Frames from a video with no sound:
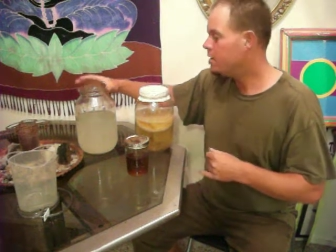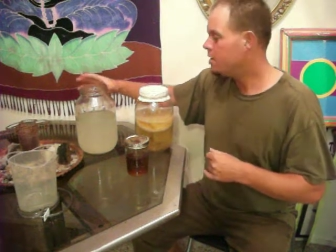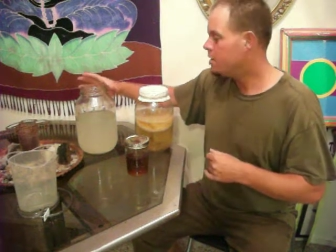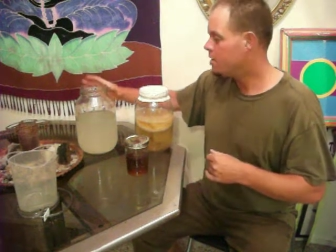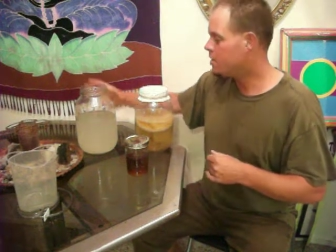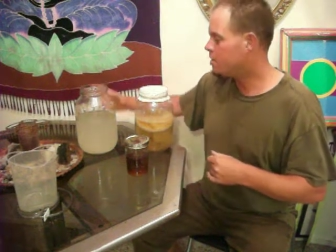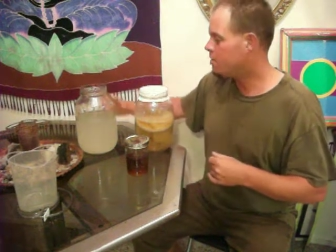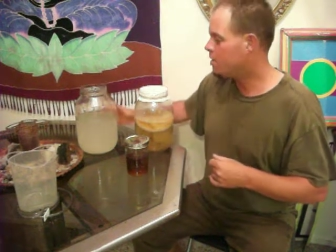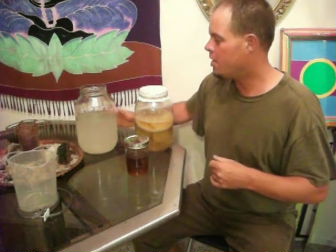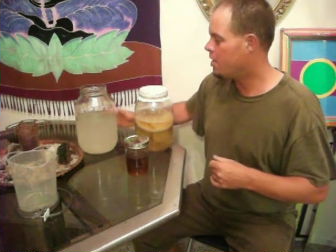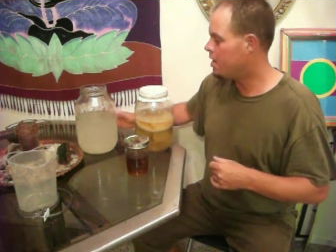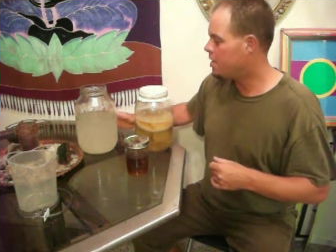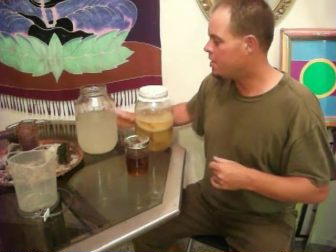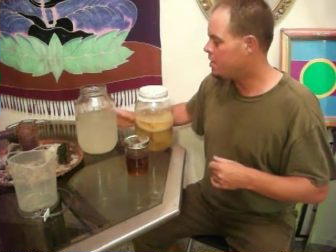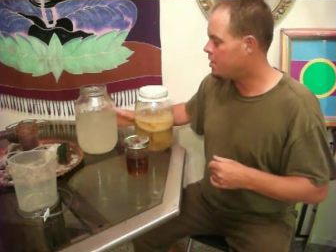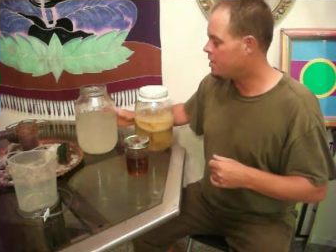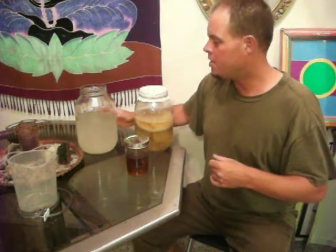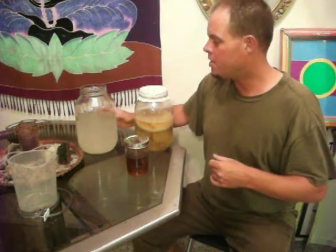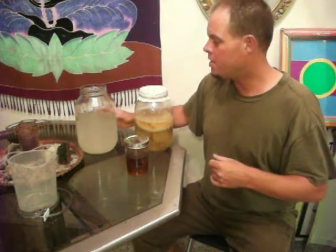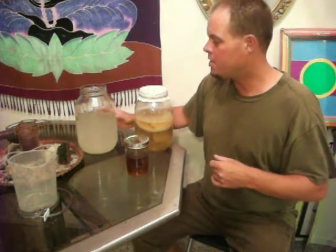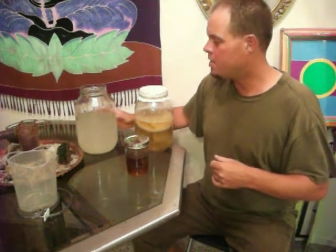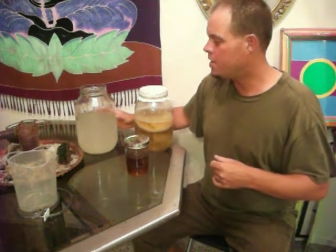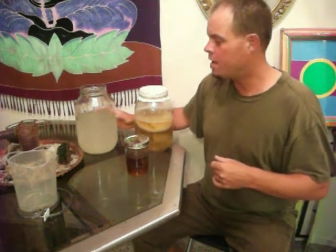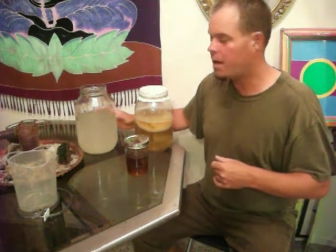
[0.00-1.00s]
the greater
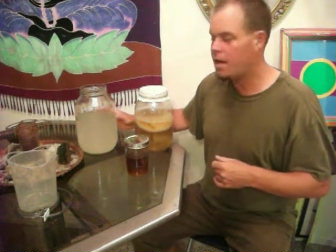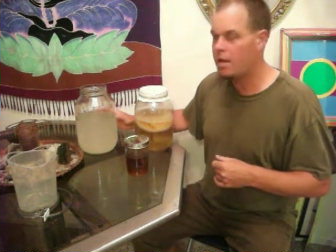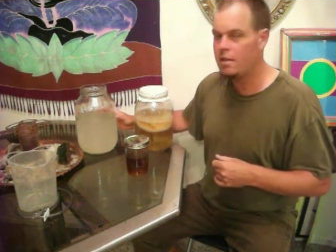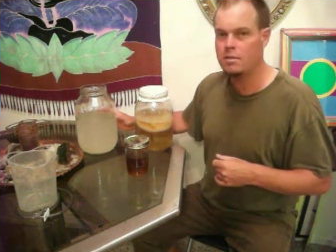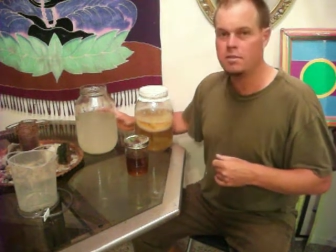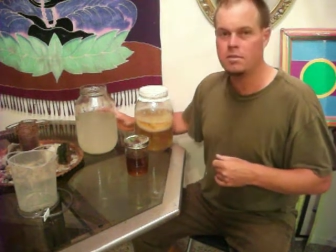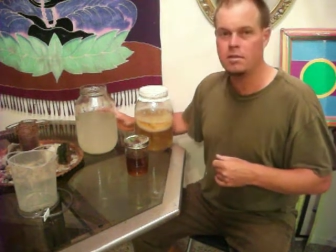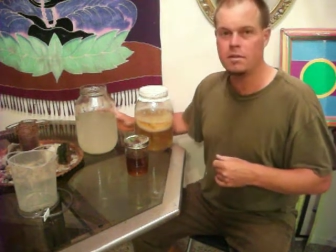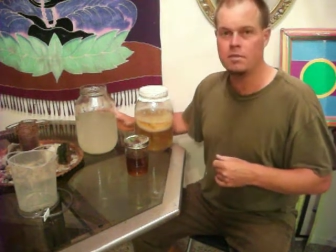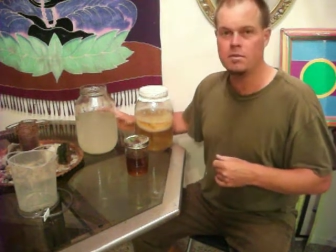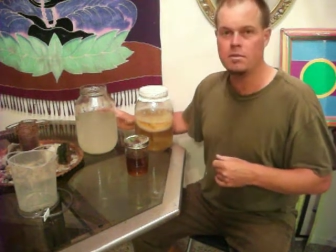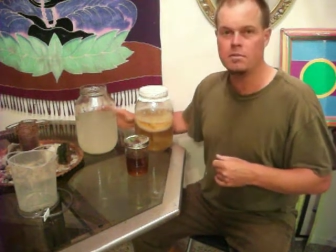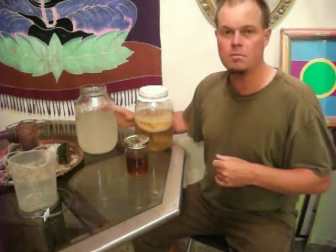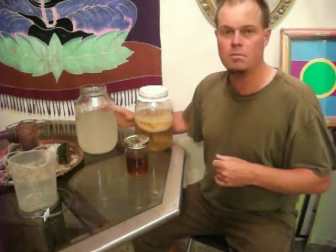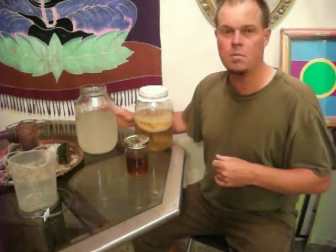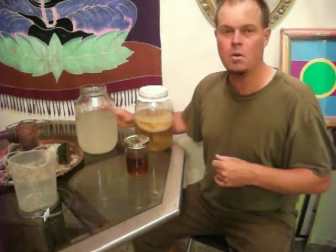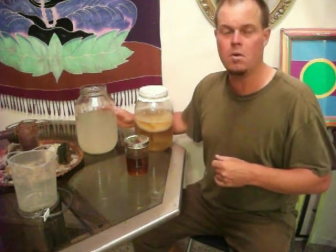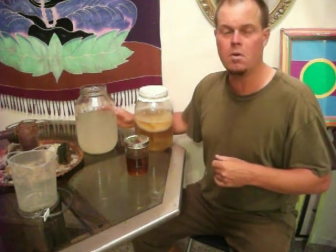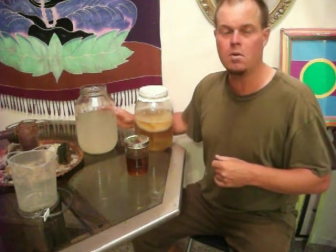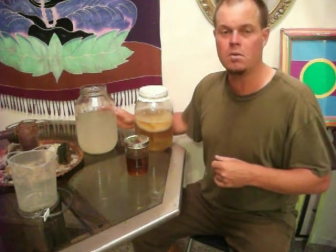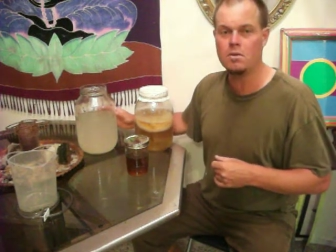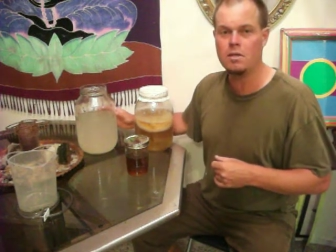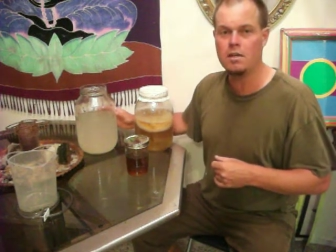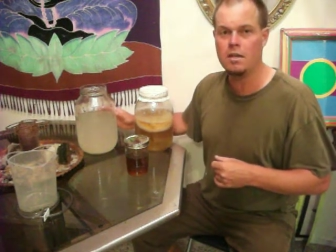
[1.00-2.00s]
the chance of the
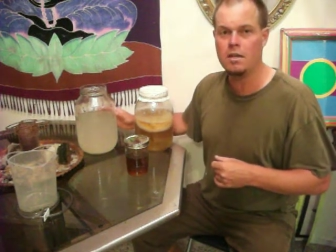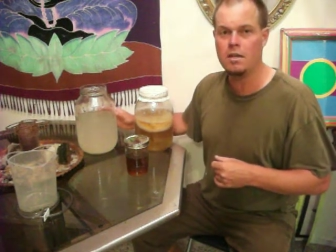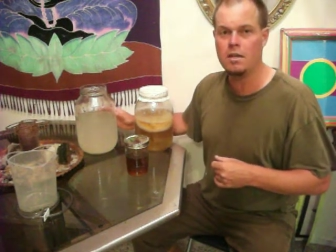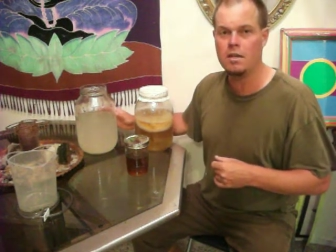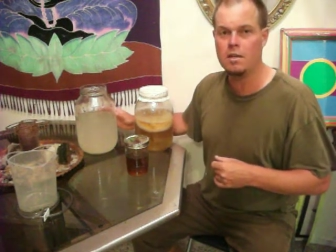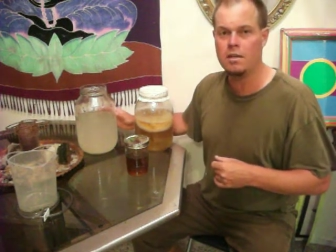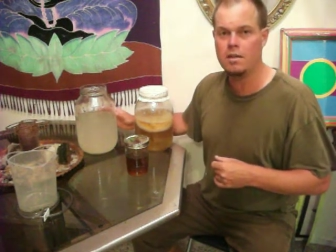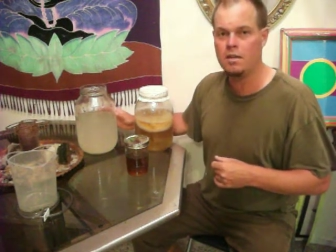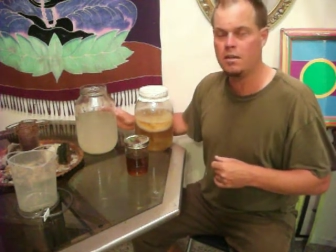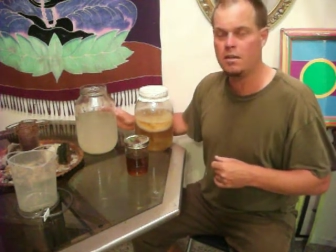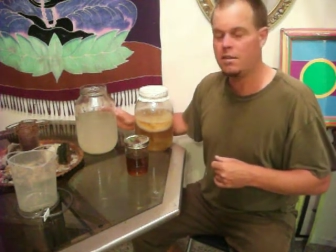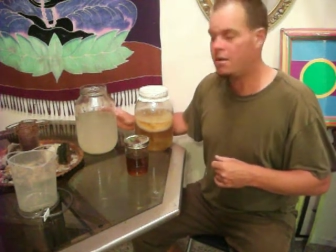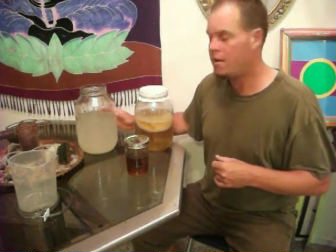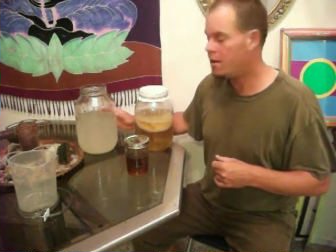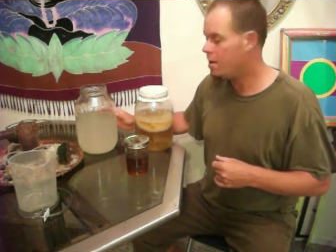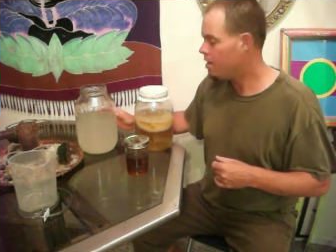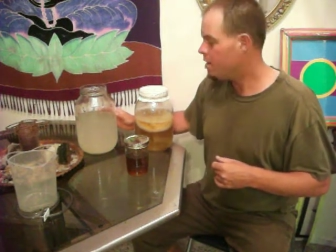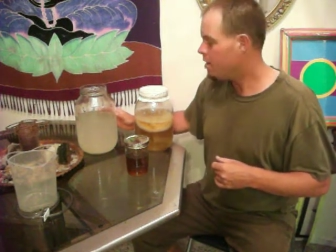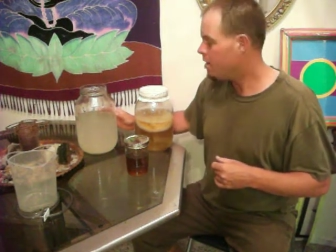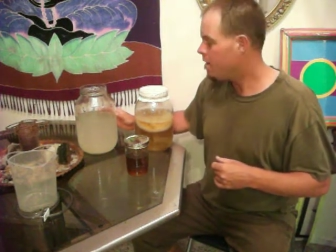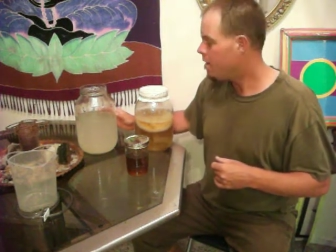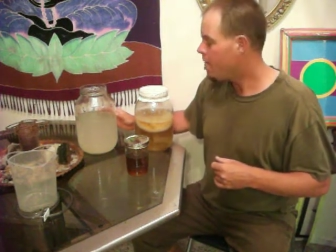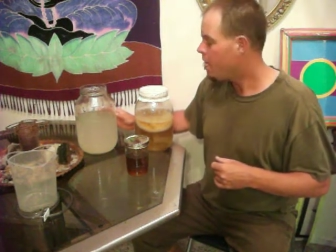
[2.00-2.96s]
mold getting in there.